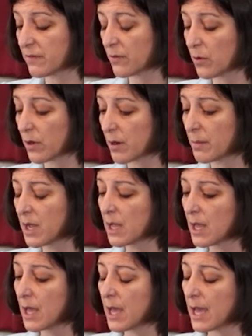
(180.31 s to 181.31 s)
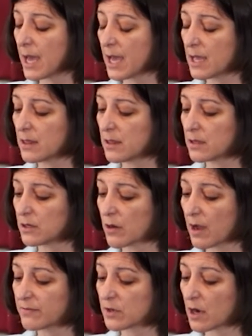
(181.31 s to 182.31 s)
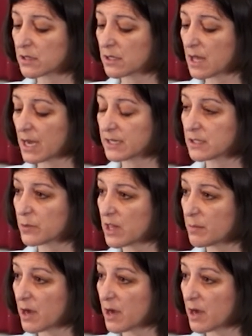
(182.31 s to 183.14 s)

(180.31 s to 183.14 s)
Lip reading: perform. And, I've talked a lot as well